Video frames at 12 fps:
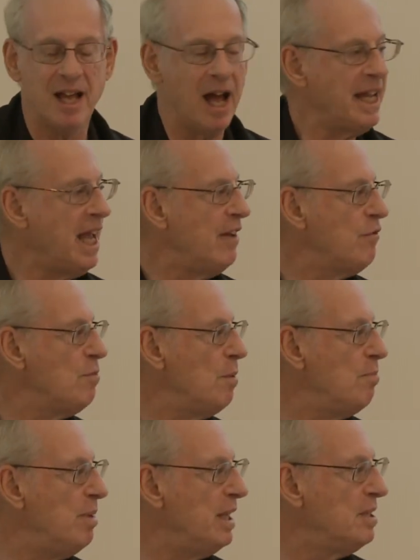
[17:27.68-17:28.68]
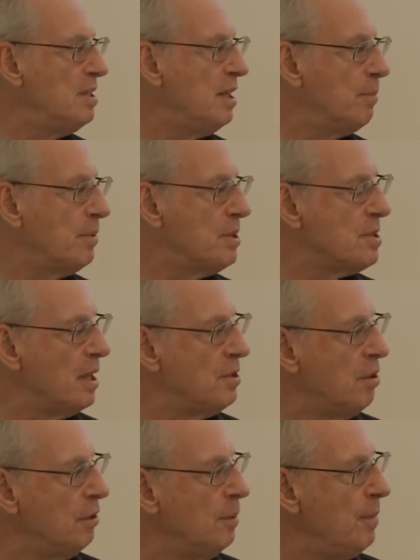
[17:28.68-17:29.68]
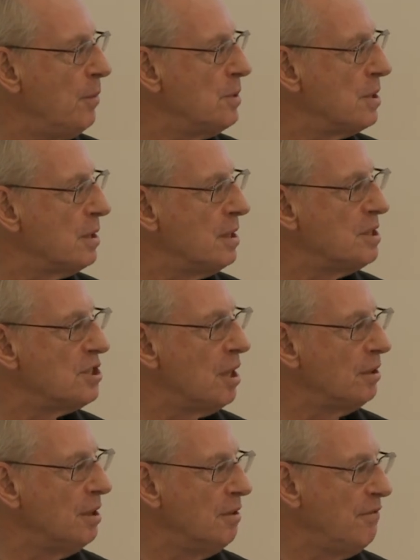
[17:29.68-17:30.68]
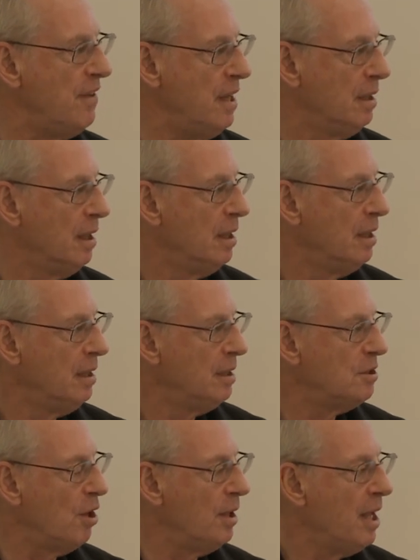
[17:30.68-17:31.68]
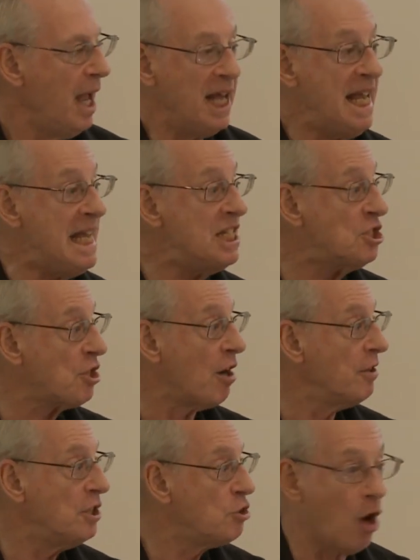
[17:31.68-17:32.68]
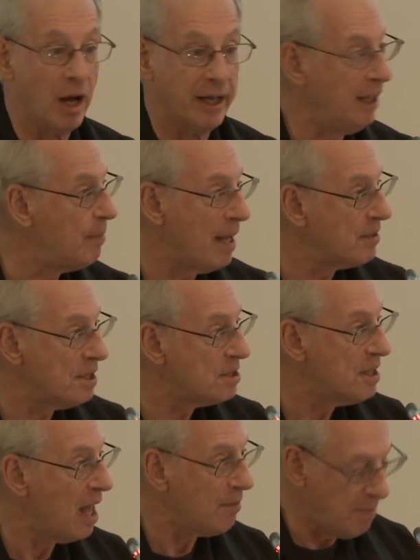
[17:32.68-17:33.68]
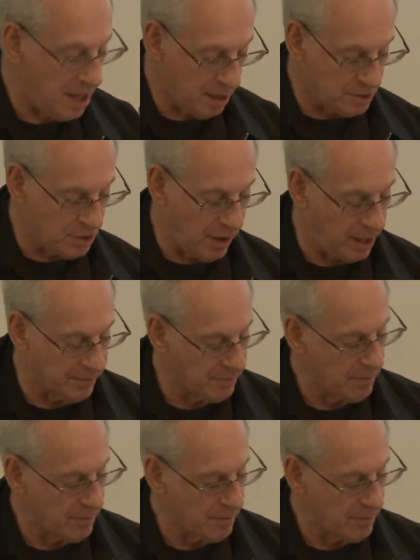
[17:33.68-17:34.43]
I gave him a big tip because I told him it was a consultant fee. And he started talking about this, not me. It was great.